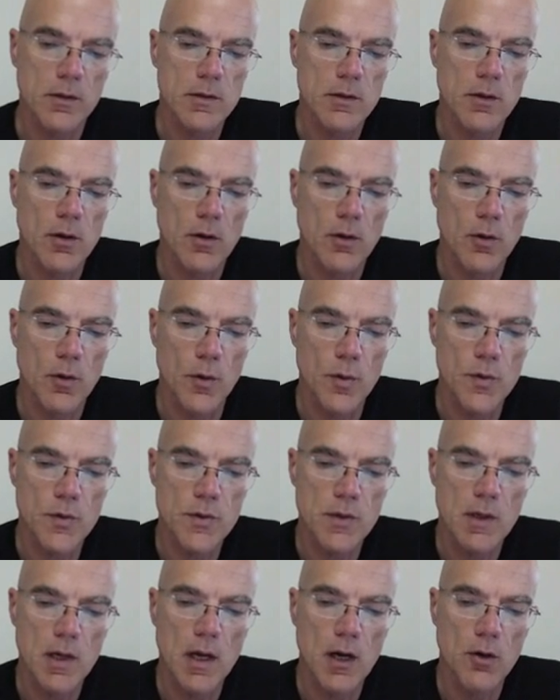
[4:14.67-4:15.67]
stock goes
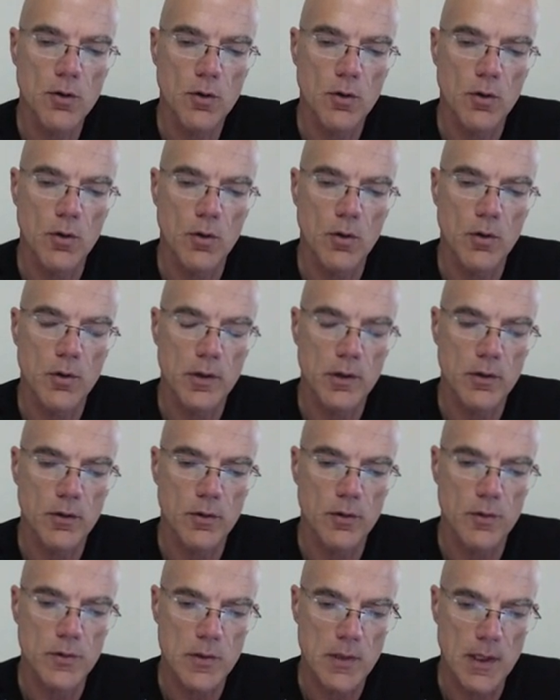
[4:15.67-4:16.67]
down or it
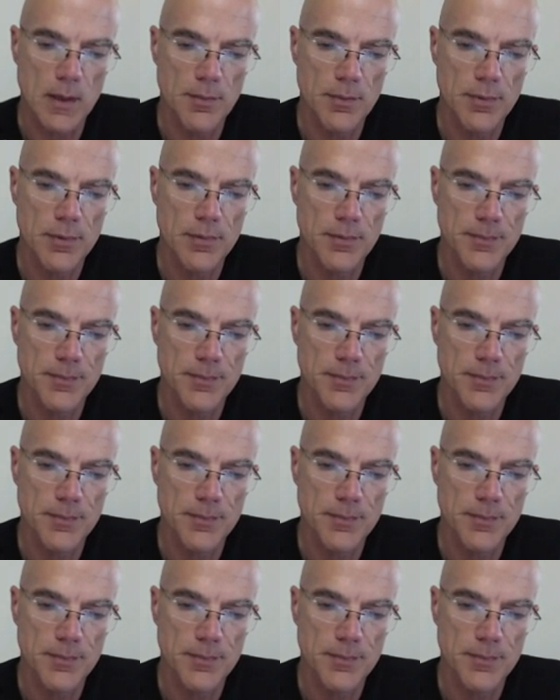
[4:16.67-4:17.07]
goes up.